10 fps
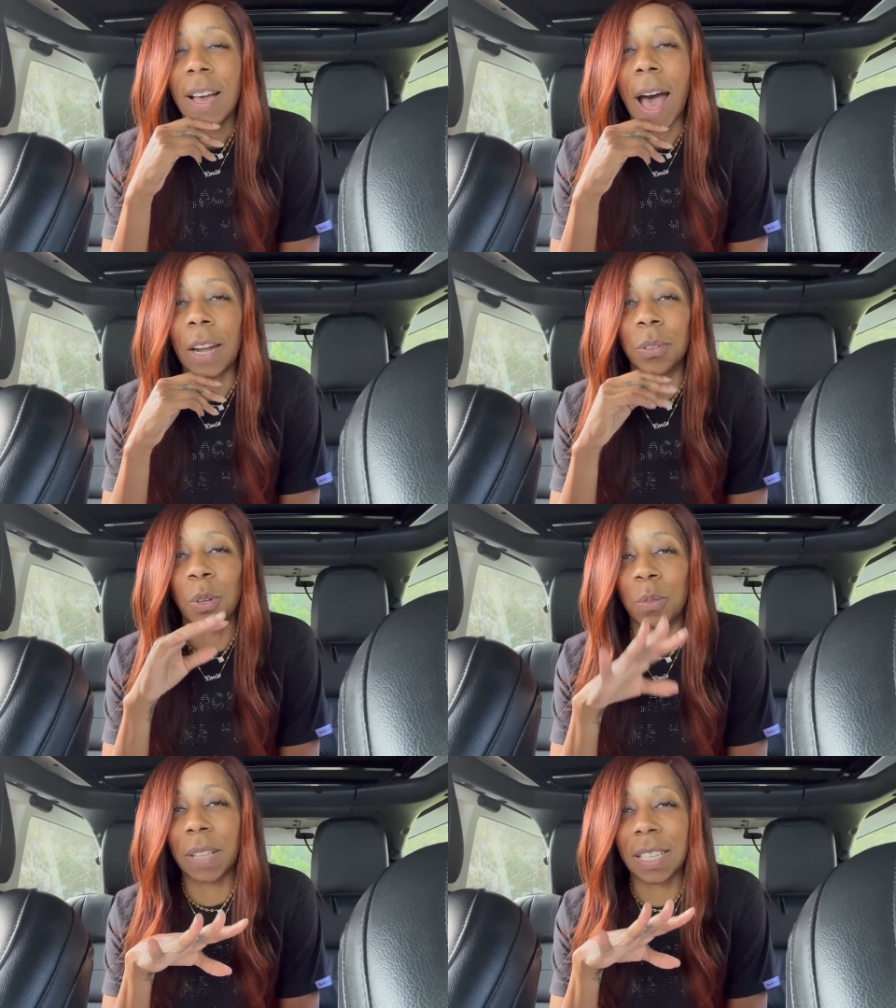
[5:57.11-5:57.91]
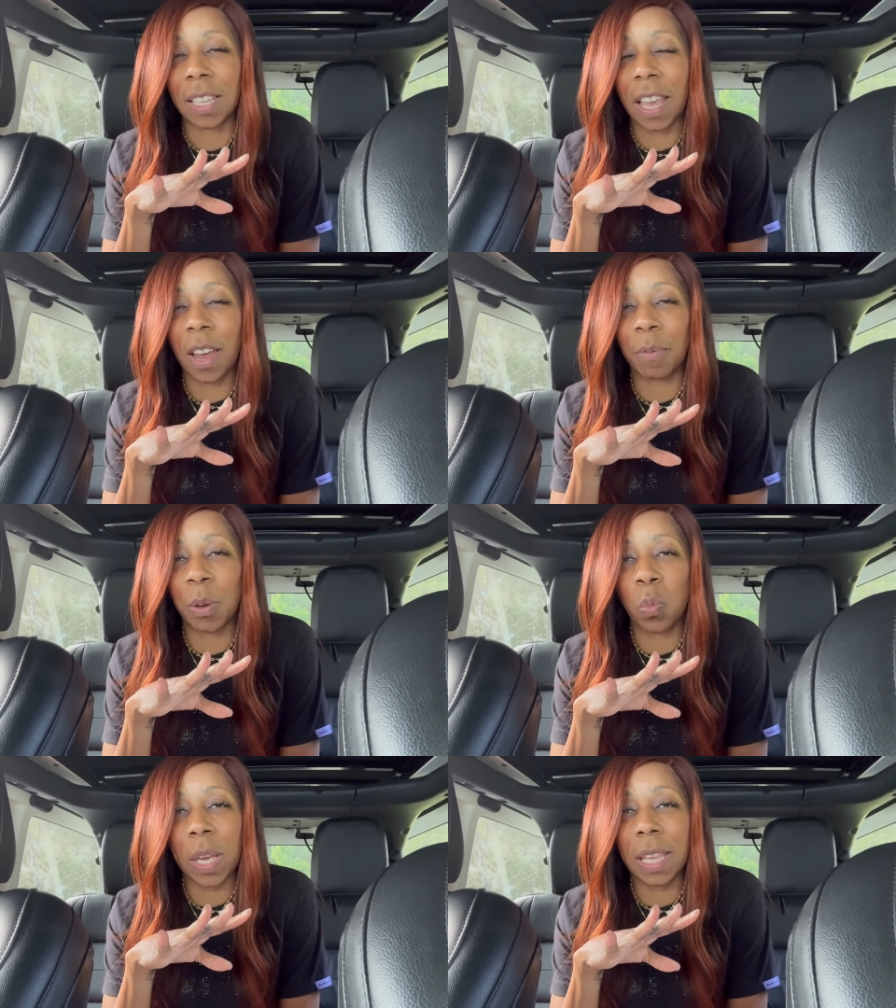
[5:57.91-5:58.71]
I don't know if that's a
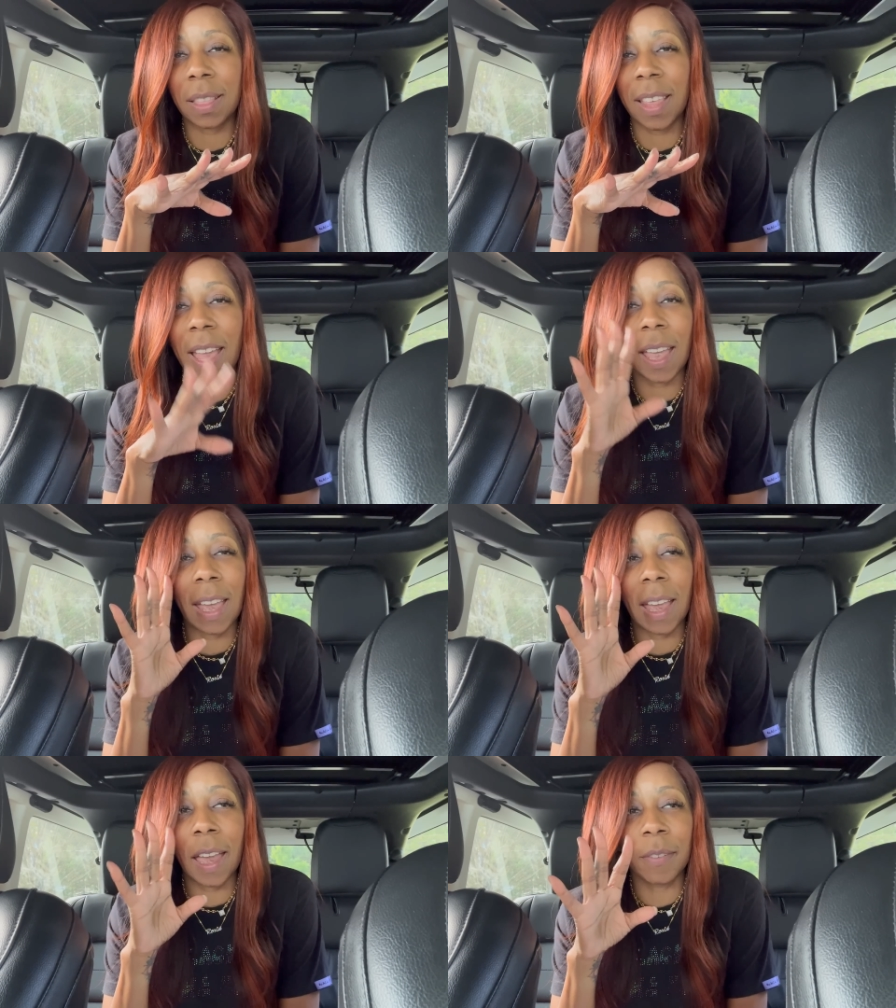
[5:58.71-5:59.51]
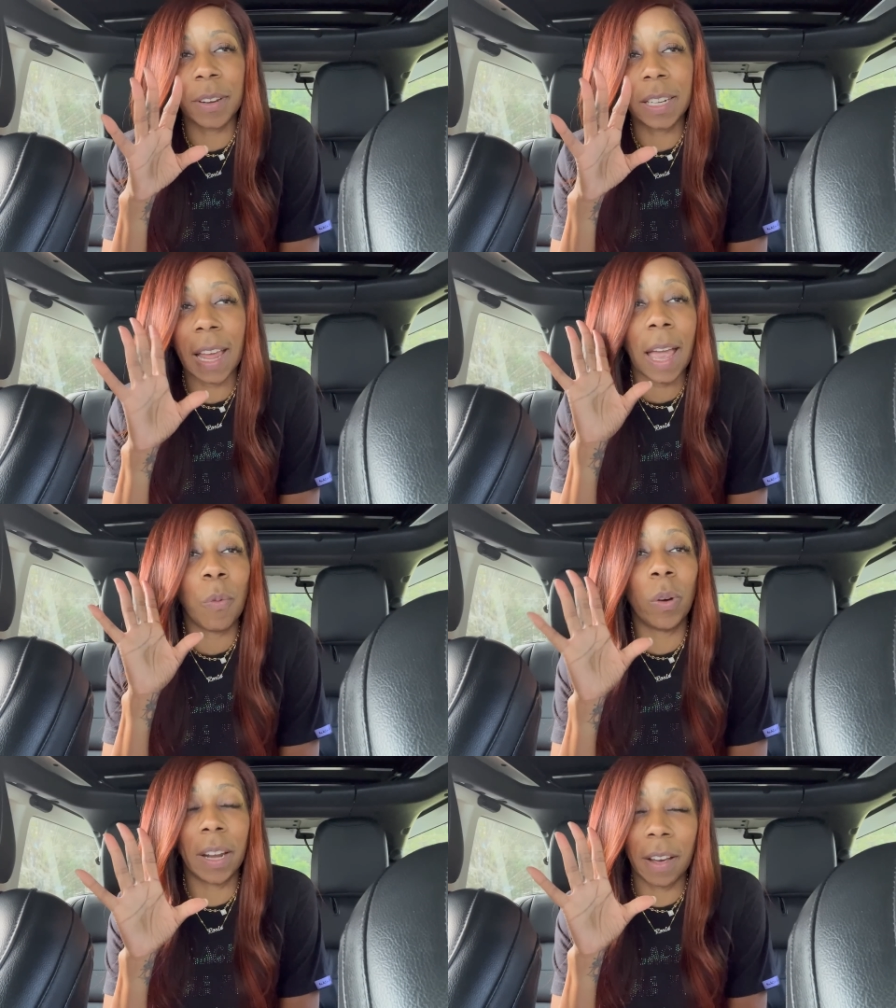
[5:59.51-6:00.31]
every week thing, every day,
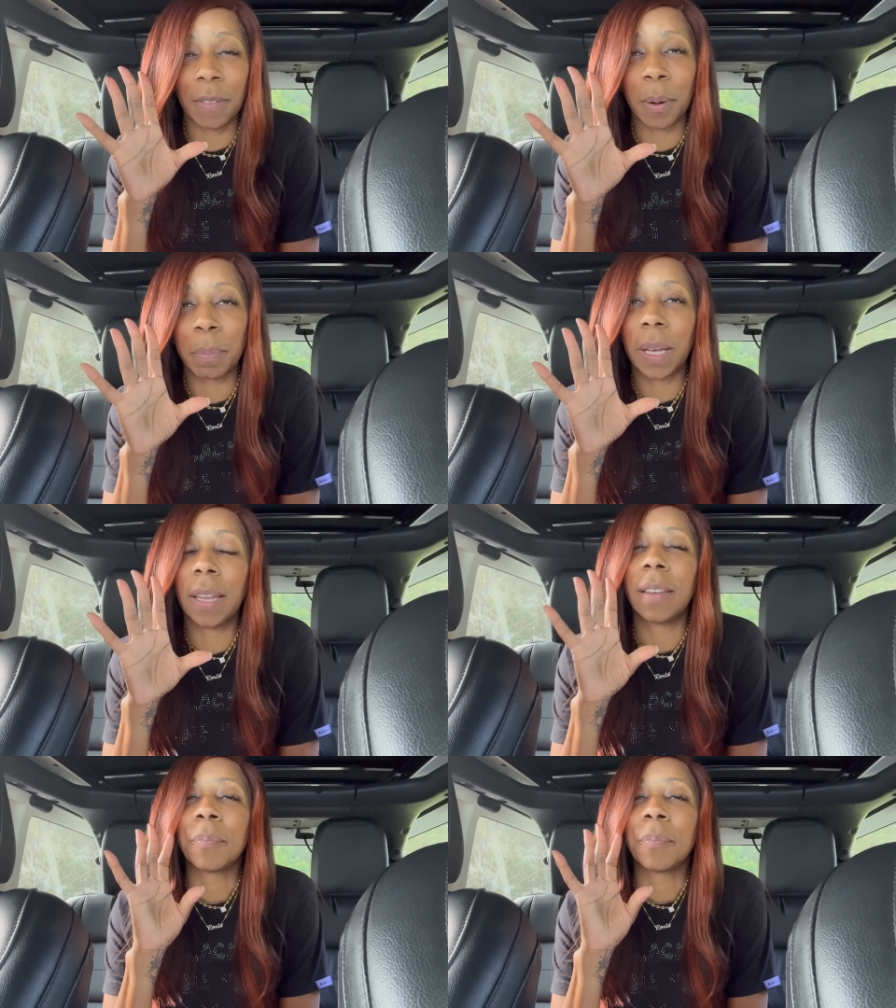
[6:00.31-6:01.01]
whatever, but